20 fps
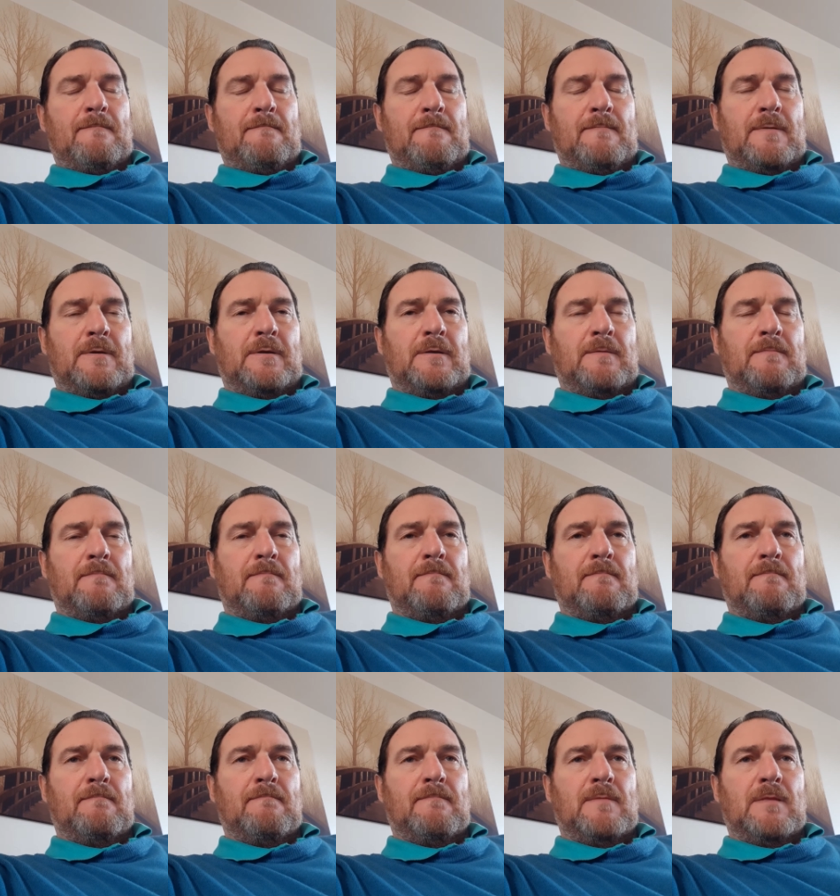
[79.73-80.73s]
well,
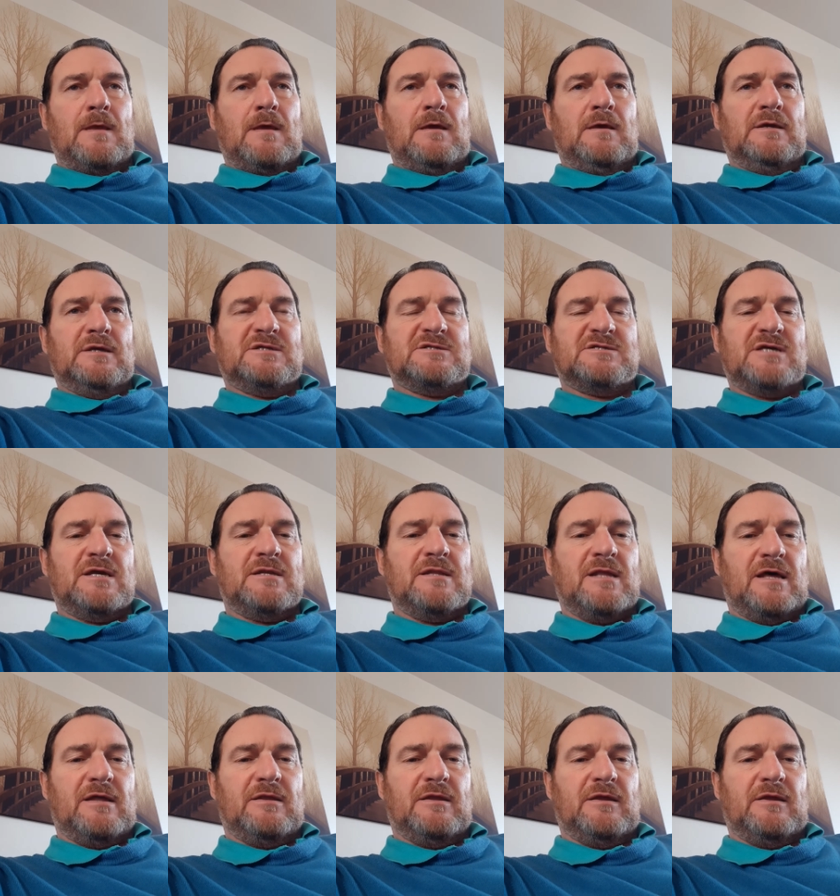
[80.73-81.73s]
he's saying
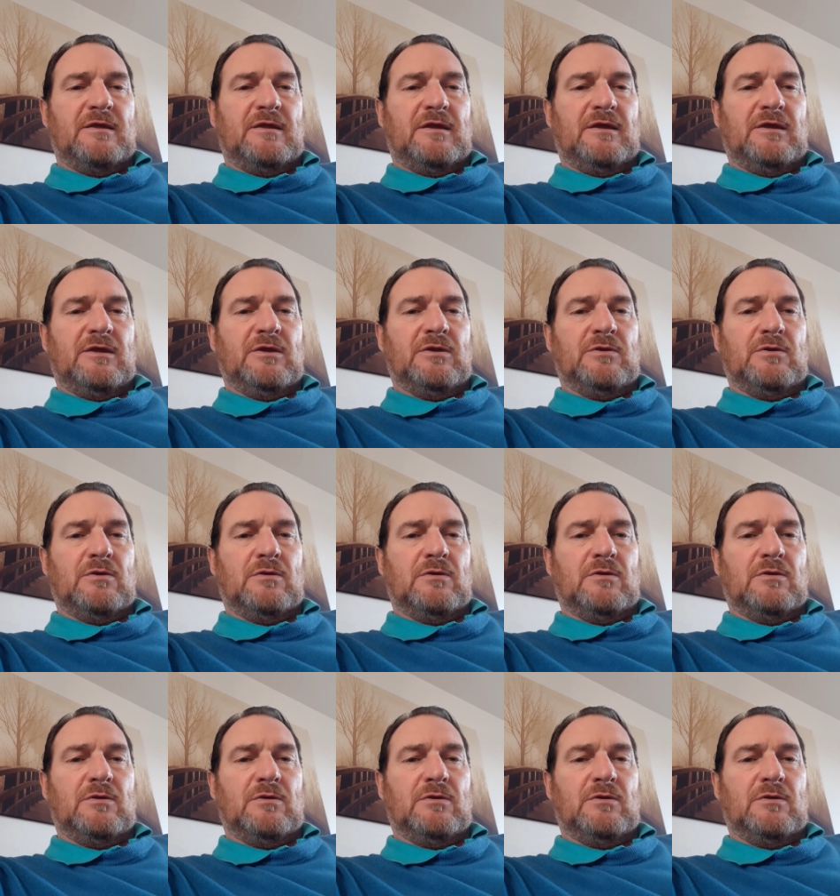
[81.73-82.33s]
that, you